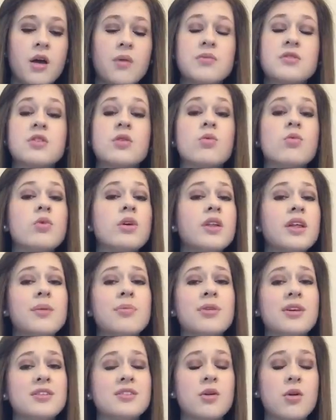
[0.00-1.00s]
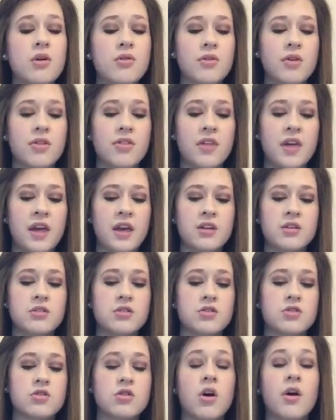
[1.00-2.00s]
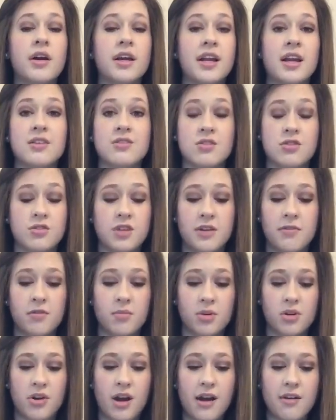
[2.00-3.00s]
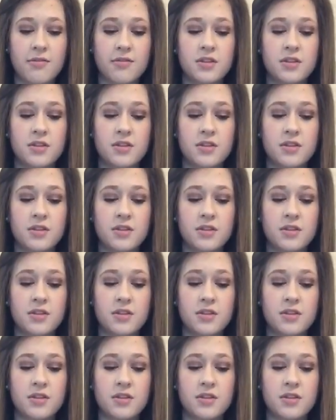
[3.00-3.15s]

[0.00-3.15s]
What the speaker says: So really, please don't overthink just drawing an answer straight from a graph.